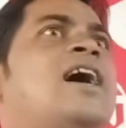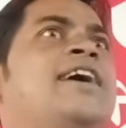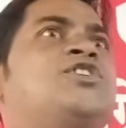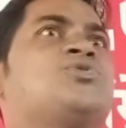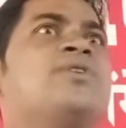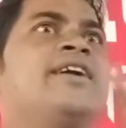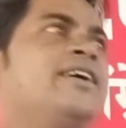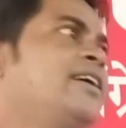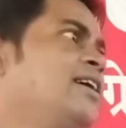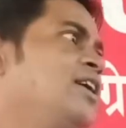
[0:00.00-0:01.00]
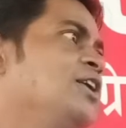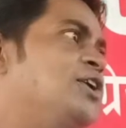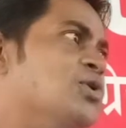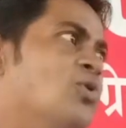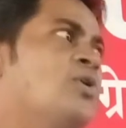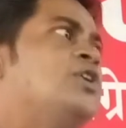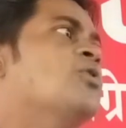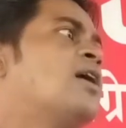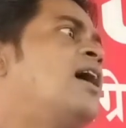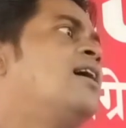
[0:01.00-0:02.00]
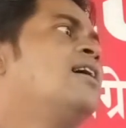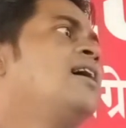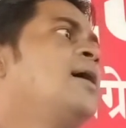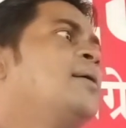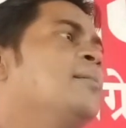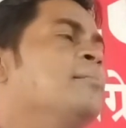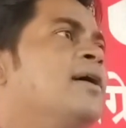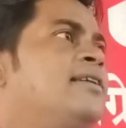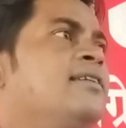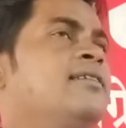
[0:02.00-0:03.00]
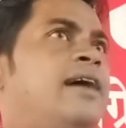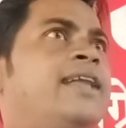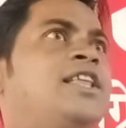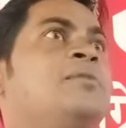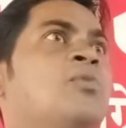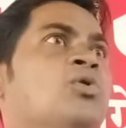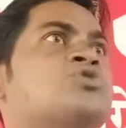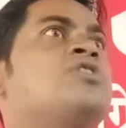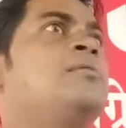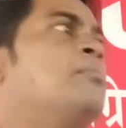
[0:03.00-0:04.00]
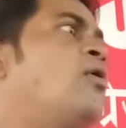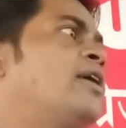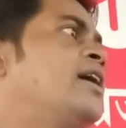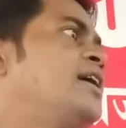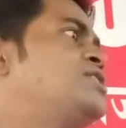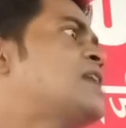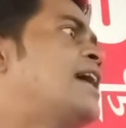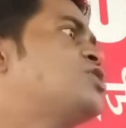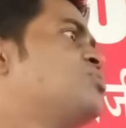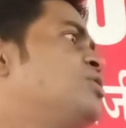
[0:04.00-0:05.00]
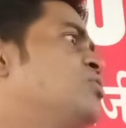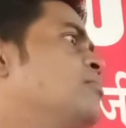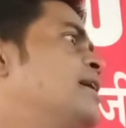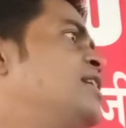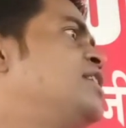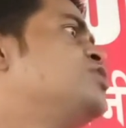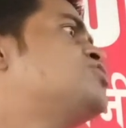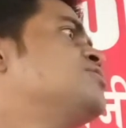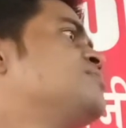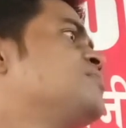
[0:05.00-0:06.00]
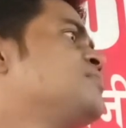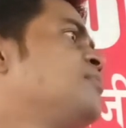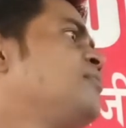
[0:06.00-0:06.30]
I should do yoga, but I think most important is I should do meditation.